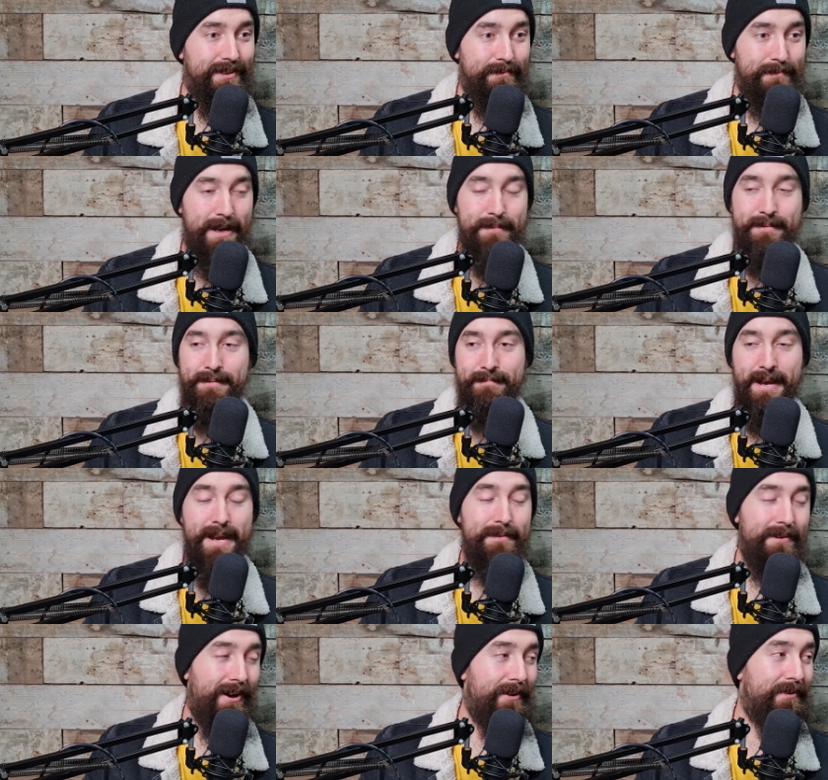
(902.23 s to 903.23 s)
maybe,
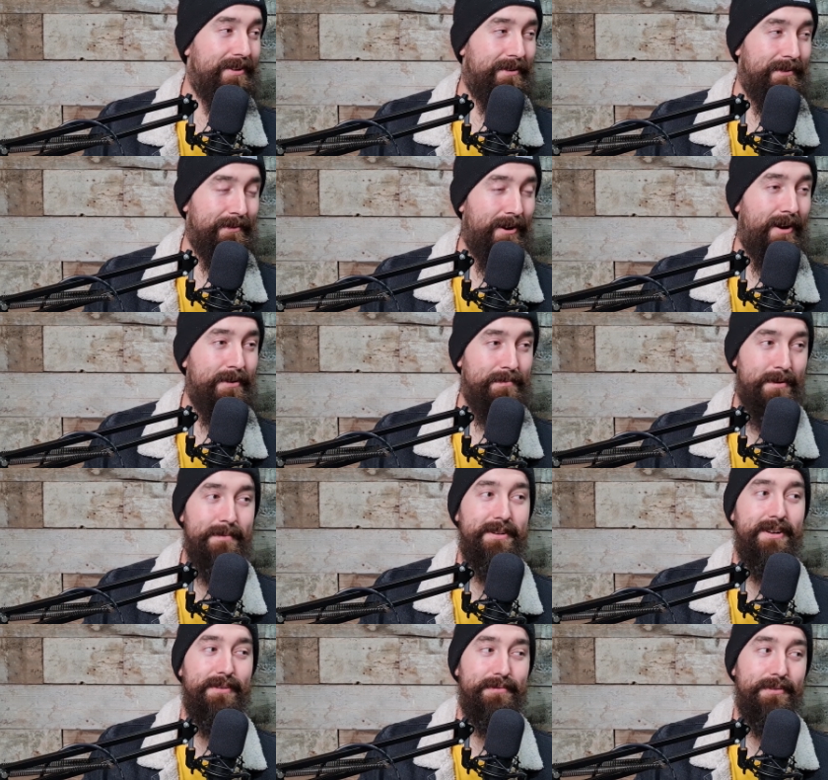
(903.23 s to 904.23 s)
maybe I would, I would probably
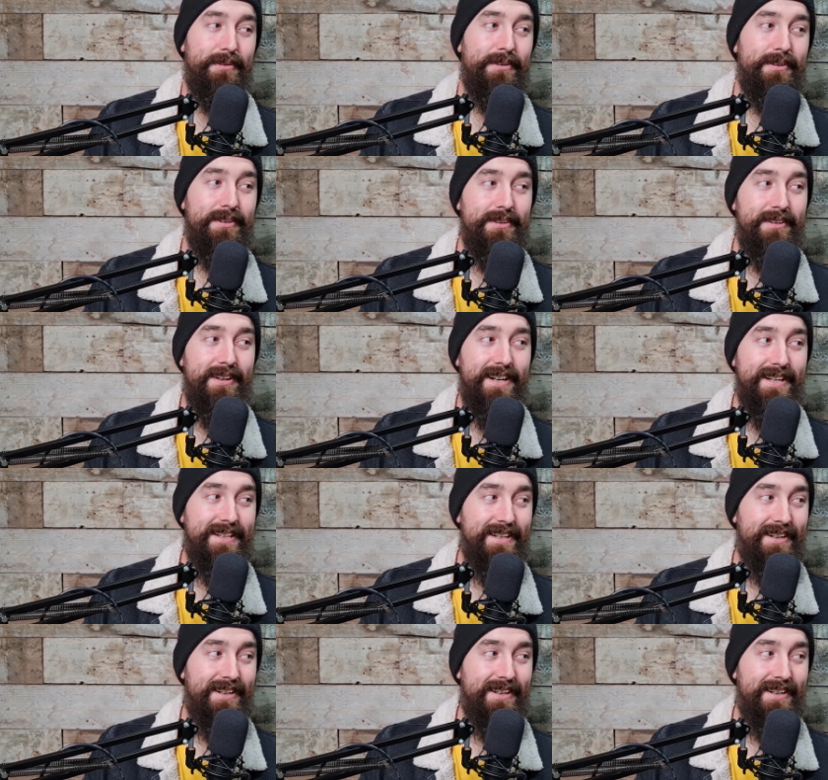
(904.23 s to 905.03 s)
go four. Like,